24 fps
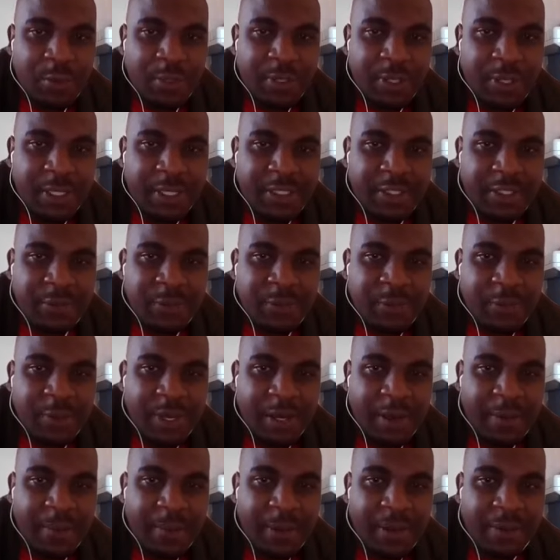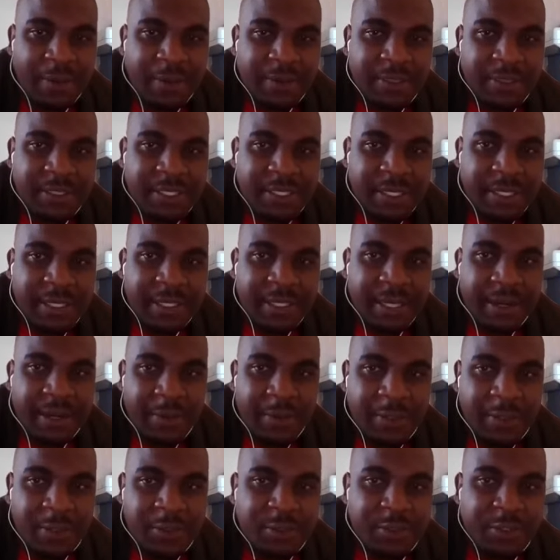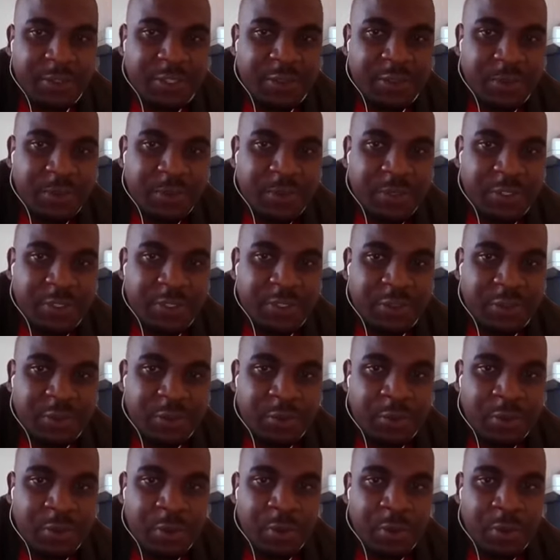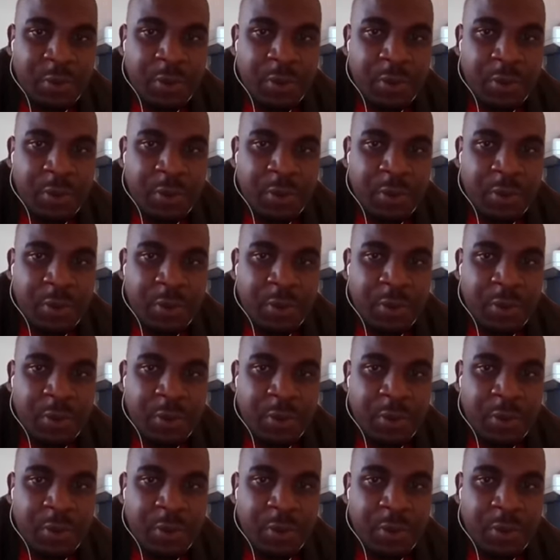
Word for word: uh, spoke about and I want to respond to